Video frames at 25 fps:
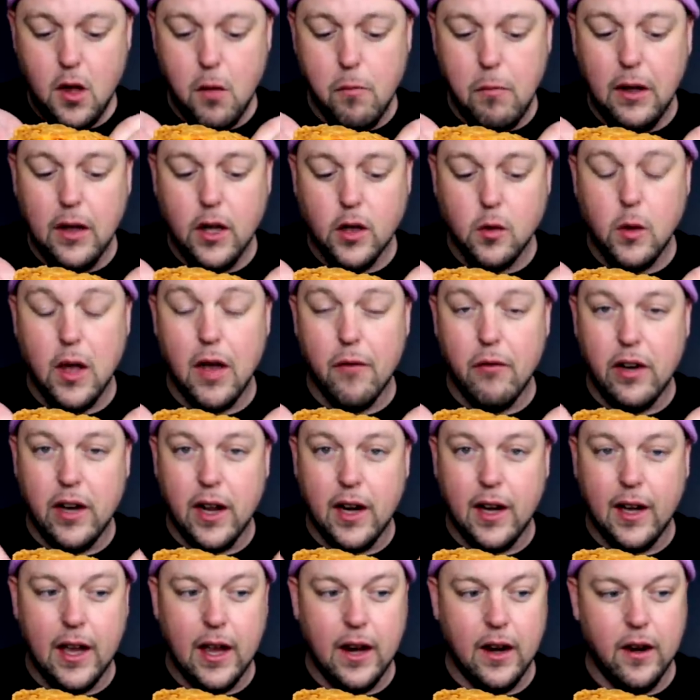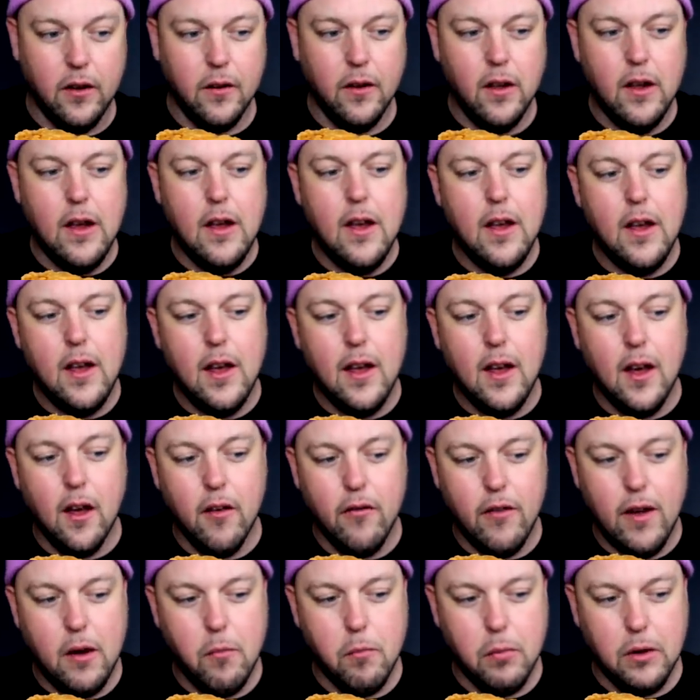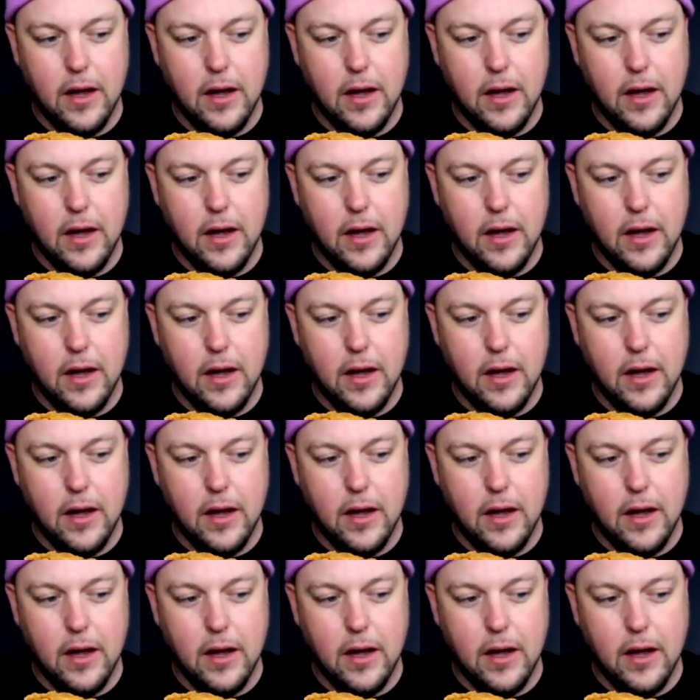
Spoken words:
because we have a dedicated event